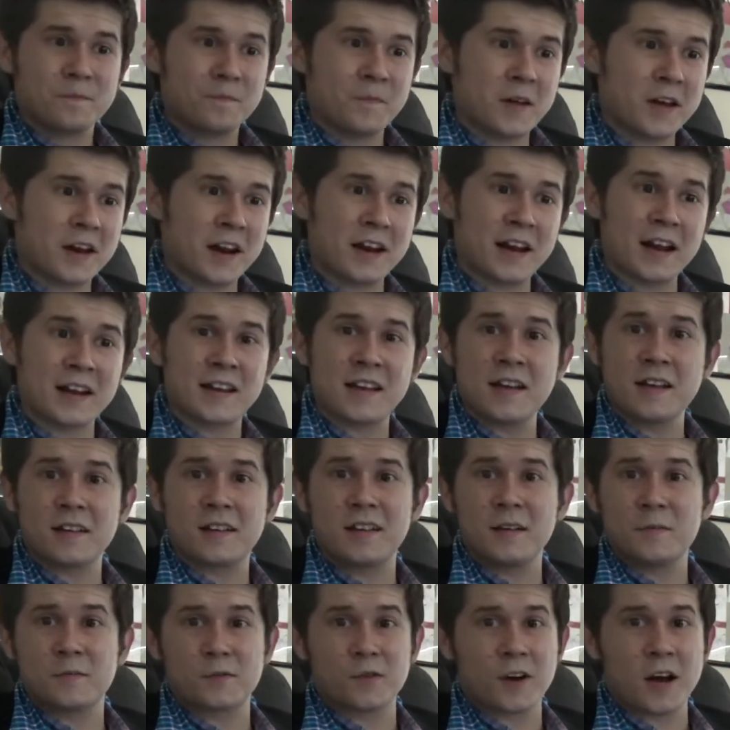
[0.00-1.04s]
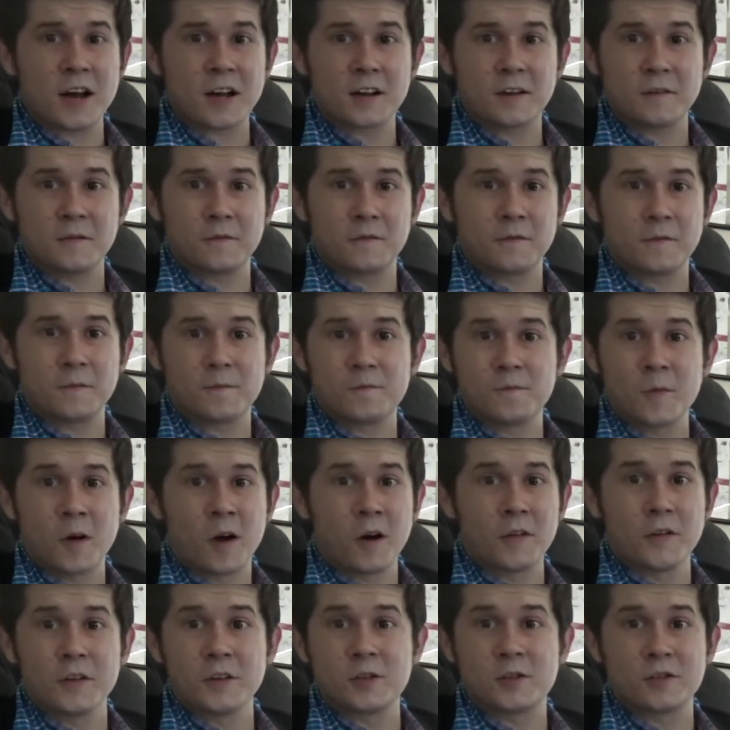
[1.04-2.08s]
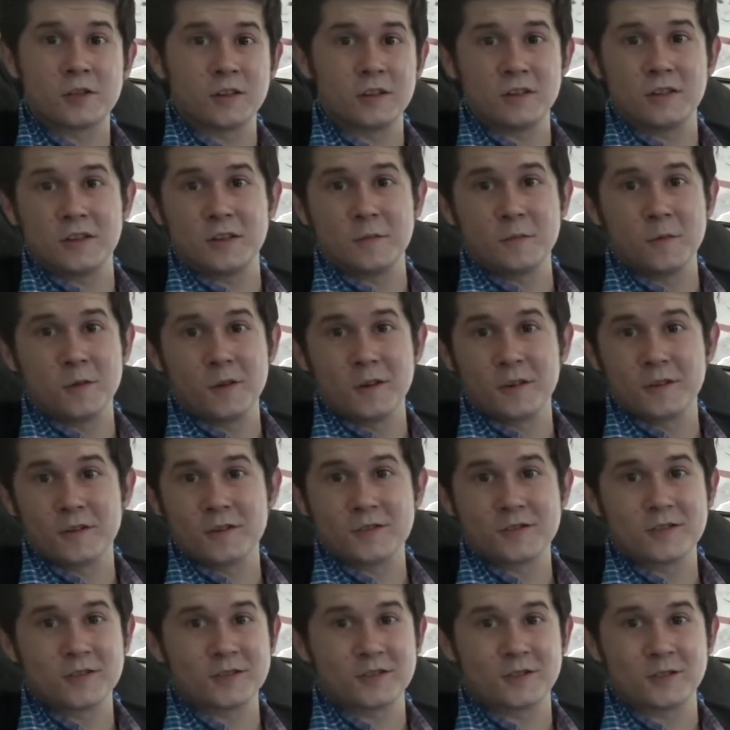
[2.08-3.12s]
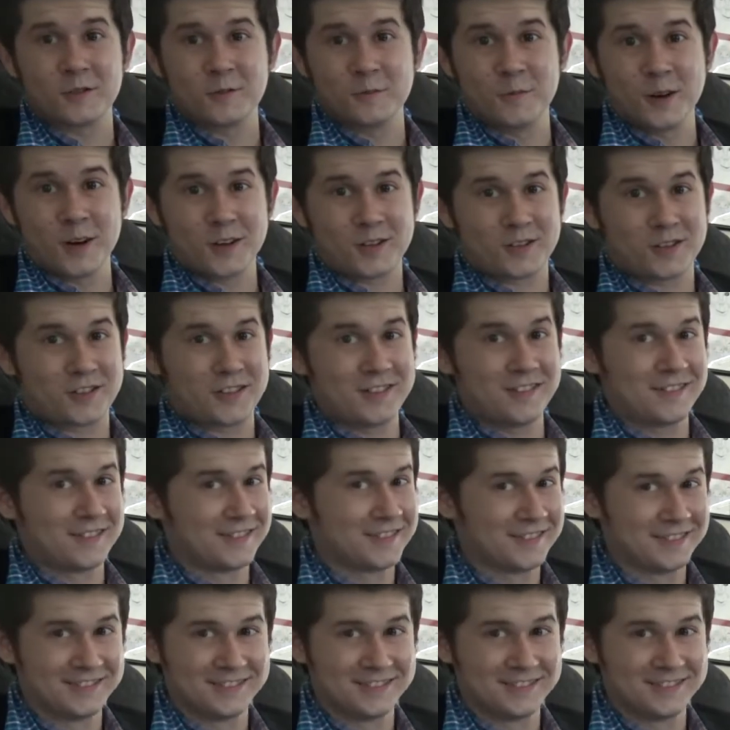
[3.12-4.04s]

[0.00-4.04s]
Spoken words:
Man, I can't keep track of all this shit anymore. There's just too much.